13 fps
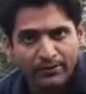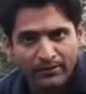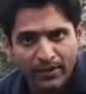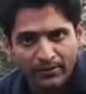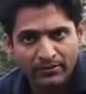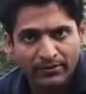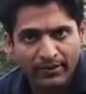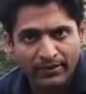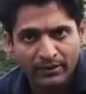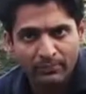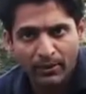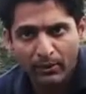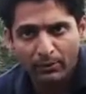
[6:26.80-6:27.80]
you will start seeing
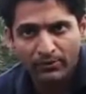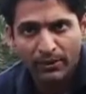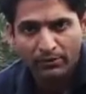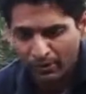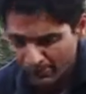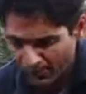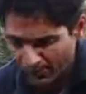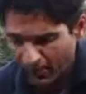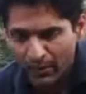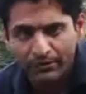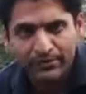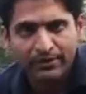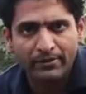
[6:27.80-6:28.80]
the sprouts out, and you can
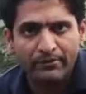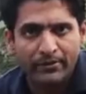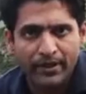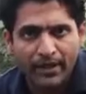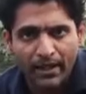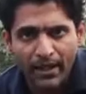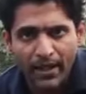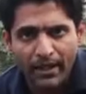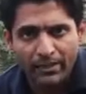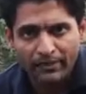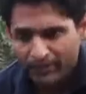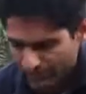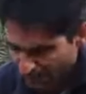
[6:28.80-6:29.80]
harvest them,
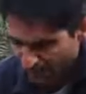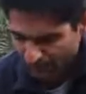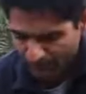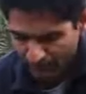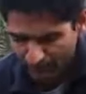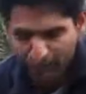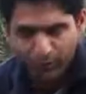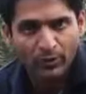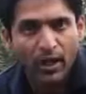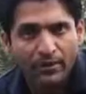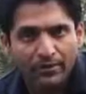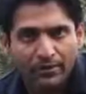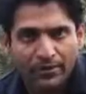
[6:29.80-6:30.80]
and once you
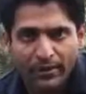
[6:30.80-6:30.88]
harvest